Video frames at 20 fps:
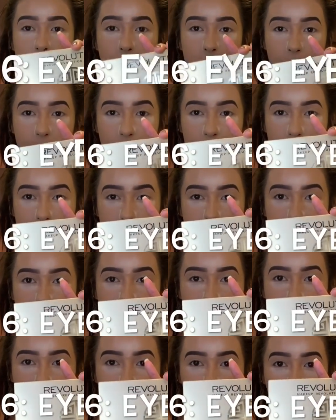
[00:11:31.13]

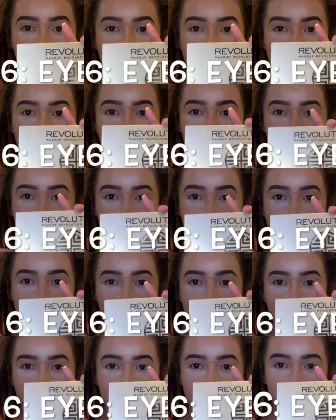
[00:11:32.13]
this
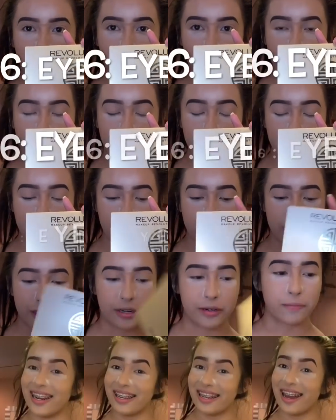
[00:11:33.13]
Makeup
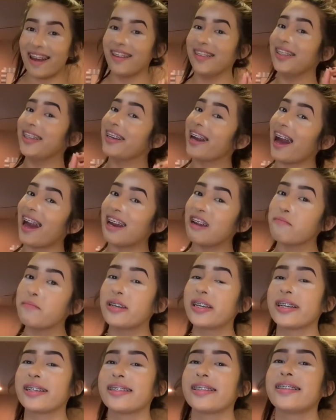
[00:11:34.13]
Revolution. I only got it
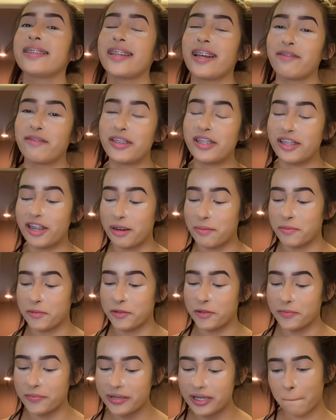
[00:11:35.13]
because it's Chef Star
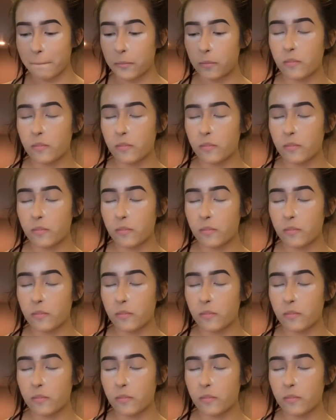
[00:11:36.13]
approved.